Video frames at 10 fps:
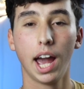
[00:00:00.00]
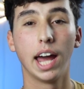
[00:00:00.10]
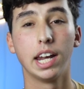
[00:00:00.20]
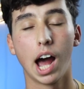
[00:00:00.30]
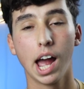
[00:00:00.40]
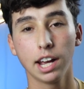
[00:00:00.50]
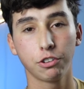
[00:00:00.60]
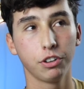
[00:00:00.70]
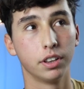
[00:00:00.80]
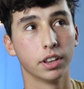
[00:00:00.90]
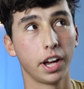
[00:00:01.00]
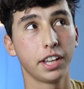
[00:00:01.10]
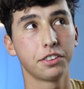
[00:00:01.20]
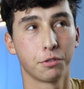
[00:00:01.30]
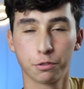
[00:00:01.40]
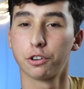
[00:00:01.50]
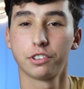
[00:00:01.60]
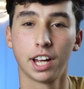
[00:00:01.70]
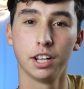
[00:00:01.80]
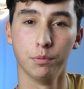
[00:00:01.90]
and I actually like the
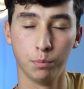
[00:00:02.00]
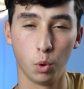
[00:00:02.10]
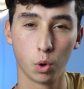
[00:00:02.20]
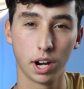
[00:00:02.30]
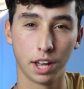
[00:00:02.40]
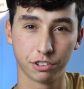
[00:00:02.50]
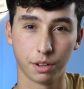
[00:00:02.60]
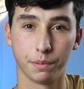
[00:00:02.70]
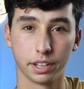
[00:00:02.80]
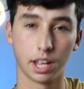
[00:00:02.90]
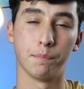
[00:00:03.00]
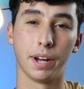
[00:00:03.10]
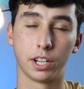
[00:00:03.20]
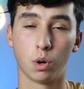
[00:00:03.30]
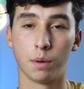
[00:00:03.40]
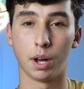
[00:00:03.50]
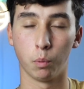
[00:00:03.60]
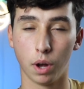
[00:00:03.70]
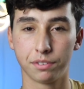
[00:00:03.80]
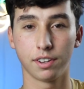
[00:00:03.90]
first edit more as something that might go on my
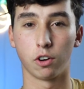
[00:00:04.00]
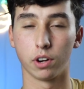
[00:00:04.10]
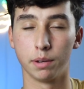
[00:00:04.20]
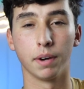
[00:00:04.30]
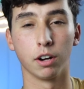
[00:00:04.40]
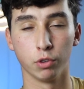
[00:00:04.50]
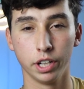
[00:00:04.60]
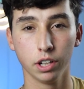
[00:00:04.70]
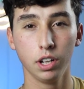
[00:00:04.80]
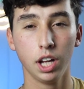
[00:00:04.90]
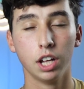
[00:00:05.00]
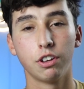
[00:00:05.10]
website or in my reel,